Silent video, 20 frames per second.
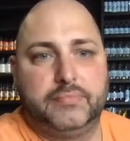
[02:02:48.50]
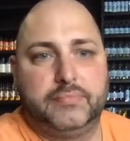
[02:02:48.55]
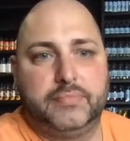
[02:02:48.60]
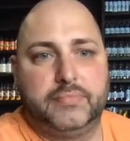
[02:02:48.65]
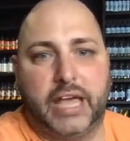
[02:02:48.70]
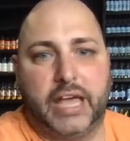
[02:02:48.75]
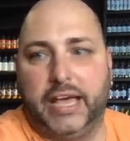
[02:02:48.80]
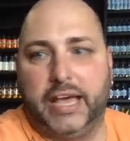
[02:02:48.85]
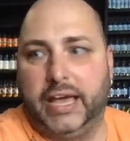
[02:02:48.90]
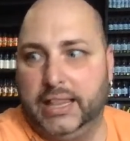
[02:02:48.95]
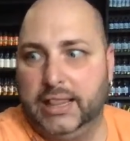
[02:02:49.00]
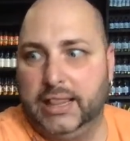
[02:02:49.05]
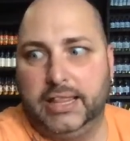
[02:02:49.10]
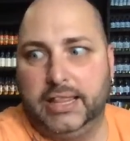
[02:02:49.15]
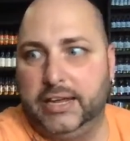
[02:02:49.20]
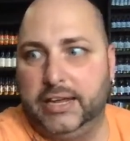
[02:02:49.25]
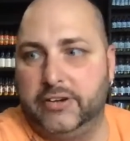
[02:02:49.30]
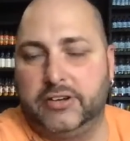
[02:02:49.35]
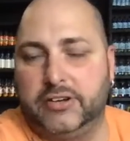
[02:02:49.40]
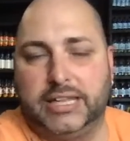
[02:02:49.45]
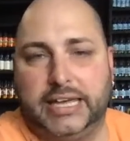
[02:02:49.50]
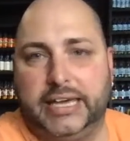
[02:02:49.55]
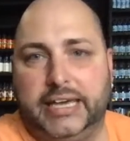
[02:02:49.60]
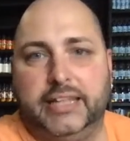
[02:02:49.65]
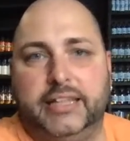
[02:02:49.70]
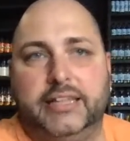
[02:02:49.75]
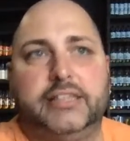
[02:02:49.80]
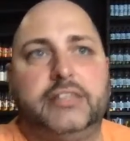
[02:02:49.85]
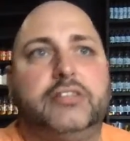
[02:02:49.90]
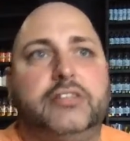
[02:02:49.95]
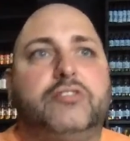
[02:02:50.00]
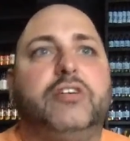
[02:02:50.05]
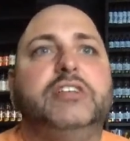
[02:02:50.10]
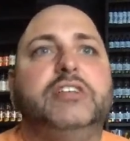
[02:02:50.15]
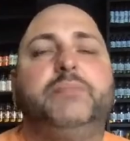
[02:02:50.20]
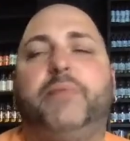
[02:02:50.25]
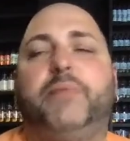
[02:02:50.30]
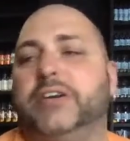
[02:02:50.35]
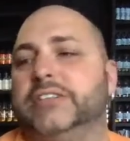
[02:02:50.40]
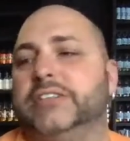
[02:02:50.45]
It, it literally, the crazy
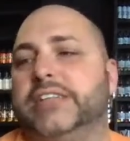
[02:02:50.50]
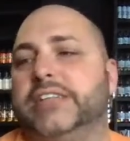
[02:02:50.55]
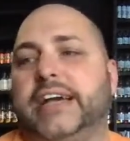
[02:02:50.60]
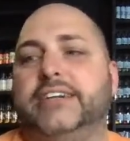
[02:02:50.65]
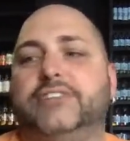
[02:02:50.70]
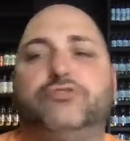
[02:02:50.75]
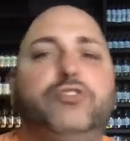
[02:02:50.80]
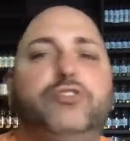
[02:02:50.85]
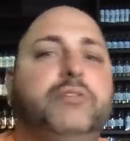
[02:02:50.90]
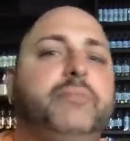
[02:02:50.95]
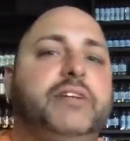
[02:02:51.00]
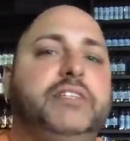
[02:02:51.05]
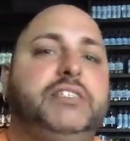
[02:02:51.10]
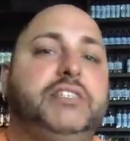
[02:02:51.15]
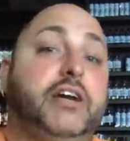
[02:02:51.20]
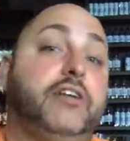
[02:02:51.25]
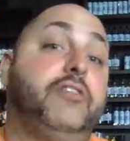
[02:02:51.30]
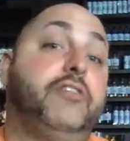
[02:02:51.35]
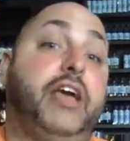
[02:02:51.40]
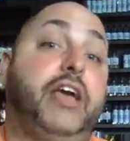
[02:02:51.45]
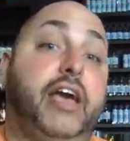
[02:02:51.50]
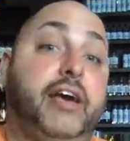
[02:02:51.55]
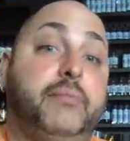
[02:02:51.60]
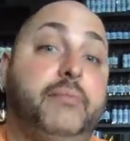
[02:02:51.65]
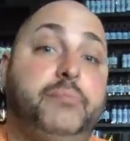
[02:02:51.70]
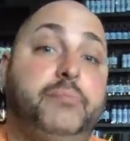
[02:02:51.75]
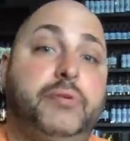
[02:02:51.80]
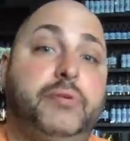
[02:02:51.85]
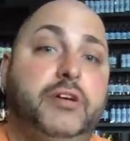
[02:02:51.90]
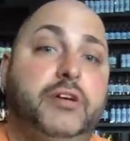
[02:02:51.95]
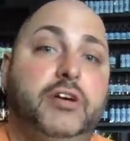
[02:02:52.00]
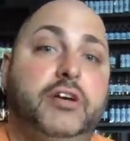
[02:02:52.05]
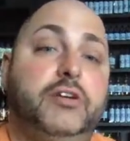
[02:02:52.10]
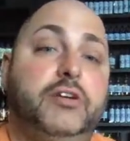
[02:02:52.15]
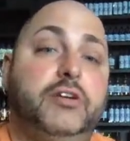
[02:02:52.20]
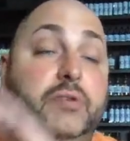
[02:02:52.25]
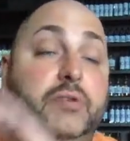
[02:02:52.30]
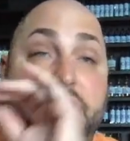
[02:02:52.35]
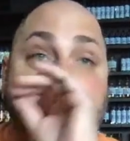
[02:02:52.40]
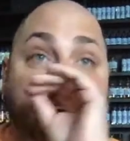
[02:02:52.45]
part is I could drink my cherry amp,
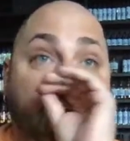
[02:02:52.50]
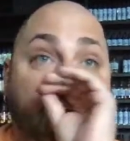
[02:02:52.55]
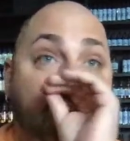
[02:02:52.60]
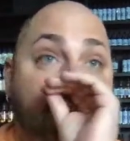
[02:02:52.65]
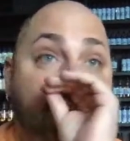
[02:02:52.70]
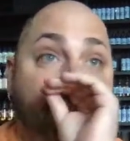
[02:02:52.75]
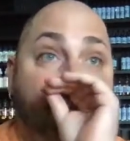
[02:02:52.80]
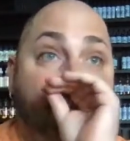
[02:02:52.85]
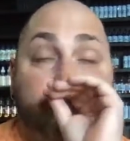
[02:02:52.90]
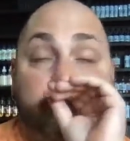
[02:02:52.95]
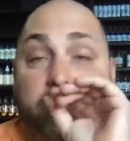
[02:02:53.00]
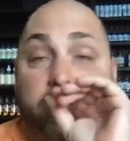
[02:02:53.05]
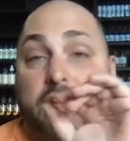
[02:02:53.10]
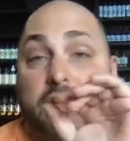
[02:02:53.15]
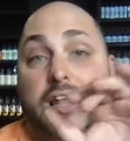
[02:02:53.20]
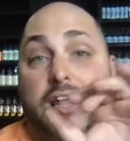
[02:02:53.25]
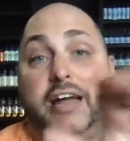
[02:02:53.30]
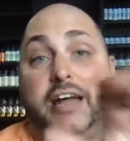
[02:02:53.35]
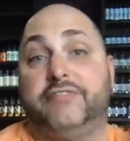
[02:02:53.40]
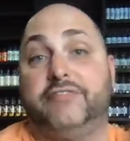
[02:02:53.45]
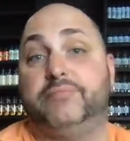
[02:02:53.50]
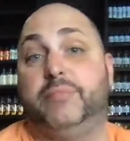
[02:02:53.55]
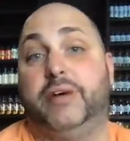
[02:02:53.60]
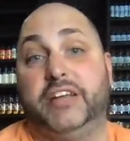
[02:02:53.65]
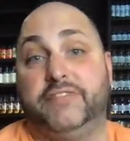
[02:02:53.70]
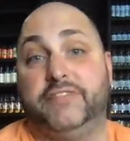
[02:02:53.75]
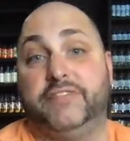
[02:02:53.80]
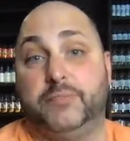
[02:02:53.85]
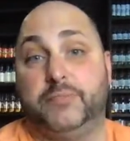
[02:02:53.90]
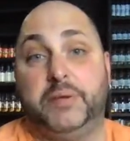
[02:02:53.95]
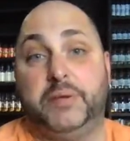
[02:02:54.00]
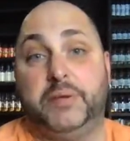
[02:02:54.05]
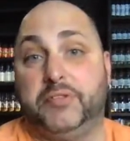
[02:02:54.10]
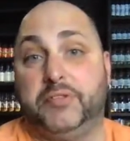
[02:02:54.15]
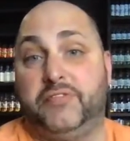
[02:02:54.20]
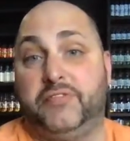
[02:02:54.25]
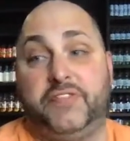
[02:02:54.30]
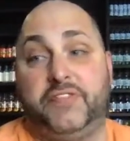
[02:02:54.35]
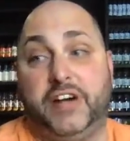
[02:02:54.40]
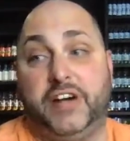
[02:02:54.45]
which I have offered a lot of money for people
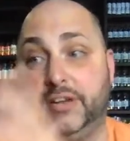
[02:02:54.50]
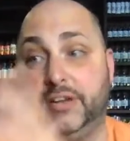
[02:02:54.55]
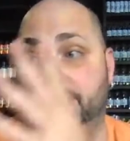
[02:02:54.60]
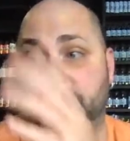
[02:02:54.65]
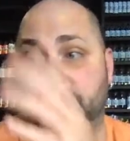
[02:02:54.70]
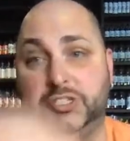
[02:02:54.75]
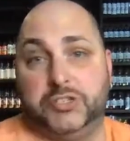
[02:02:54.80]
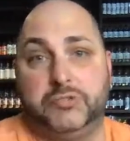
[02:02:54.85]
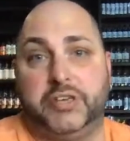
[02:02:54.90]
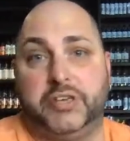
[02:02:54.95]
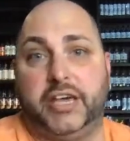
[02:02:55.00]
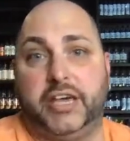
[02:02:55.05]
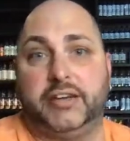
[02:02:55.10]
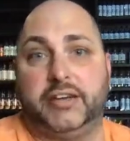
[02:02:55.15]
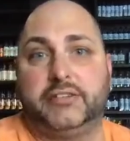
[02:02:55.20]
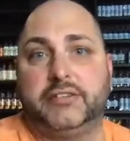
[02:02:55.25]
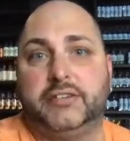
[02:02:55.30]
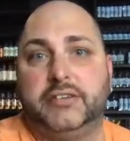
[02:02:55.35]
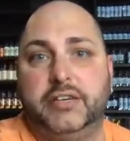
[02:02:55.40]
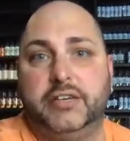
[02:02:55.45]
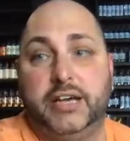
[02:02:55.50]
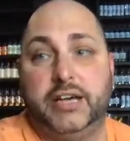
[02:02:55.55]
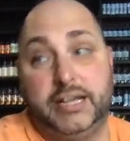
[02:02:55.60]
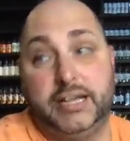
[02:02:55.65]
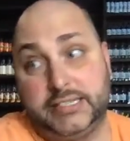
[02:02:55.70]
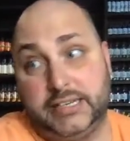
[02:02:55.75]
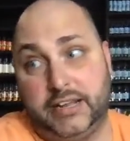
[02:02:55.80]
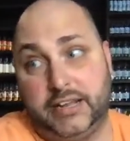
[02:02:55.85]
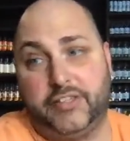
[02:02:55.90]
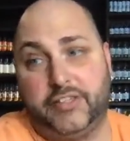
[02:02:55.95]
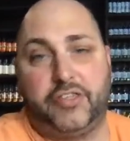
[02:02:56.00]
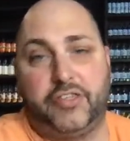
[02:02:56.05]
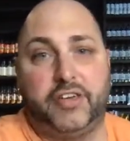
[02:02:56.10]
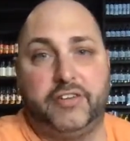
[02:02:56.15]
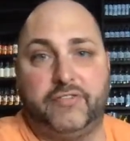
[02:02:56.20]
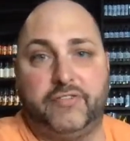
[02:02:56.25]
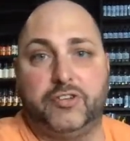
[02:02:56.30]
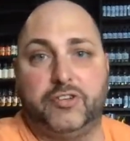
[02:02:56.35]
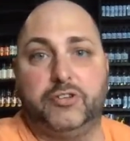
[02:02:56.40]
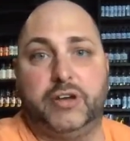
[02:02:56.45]
to find, which you can't. That's another thing
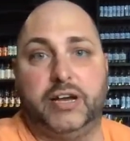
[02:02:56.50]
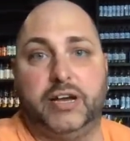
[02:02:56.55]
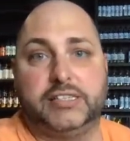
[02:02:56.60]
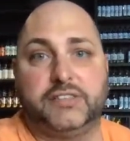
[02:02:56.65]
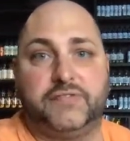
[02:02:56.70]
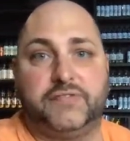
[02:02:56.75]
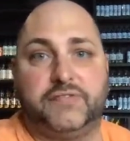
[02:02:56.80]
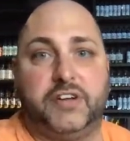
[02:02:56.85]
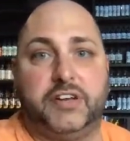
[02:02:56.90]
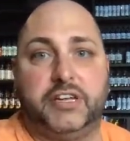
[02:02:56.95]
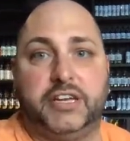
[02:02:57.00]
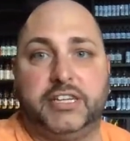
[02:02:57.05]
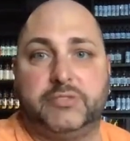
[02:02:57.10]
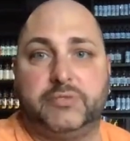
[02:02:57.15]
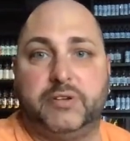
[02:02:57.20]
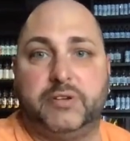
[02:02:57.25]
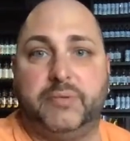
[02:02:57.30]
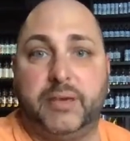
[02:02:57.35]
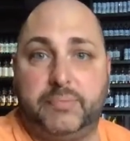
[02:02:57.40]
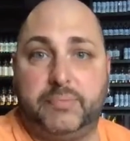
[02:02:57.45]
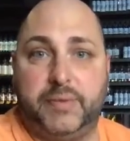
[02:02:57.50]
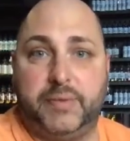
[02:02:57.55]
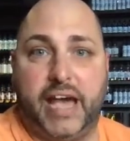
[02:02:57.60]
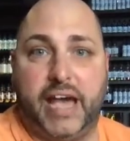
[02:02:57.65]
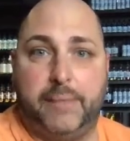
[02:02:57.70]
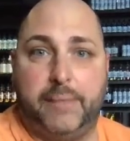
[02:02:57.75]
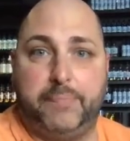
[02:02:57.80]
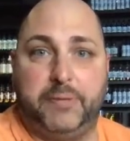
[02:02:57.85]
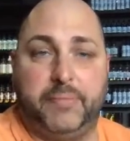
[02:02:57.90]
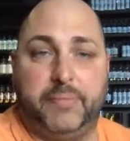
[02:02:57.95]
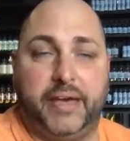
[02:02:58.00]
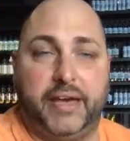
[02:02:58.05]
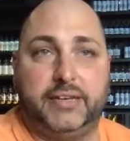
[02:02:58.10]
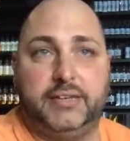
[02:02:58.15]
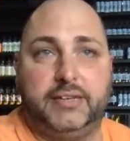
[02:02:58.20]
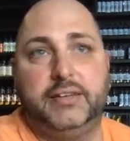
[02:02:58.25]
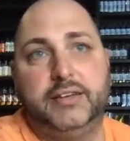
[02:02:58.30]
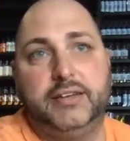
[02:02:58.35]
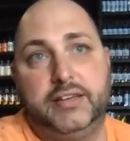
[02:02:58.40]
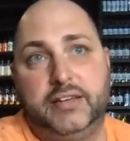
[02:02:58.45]
for you guys to find. You guys want to make me a happy man?
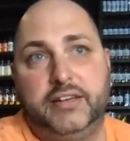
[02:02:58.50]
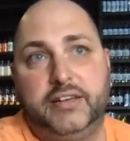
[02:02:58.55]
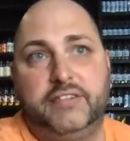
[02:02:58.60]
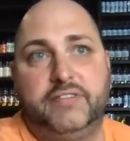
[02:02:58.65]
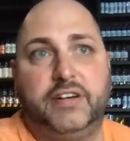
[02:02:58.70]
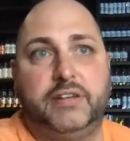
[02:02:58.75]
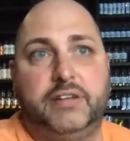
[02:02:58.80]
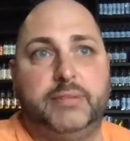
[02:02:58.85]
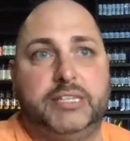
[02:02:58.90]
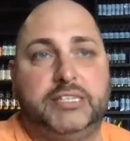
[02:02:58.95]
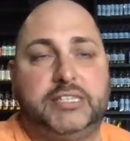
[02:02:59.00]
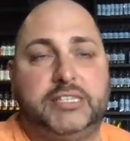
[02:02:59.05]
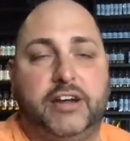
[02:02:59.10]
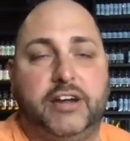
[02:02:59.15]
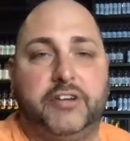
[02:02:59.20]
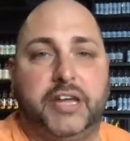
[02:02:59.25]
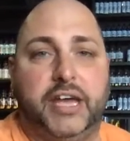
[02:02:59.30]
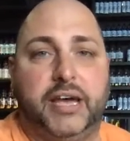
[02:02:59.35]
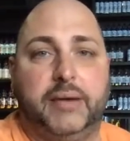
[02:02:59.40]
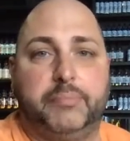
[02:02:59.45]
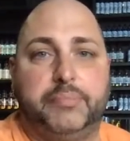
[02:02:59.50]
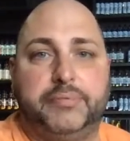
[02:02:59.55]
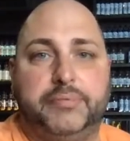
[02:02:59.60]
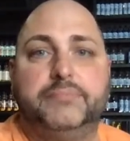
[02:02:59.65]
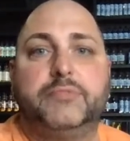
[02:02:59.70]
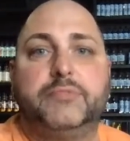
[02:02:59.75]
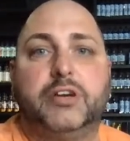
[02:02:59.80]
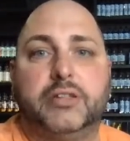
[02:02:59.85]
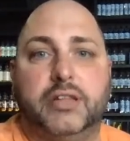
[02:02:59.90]
Find me cherry amp. Good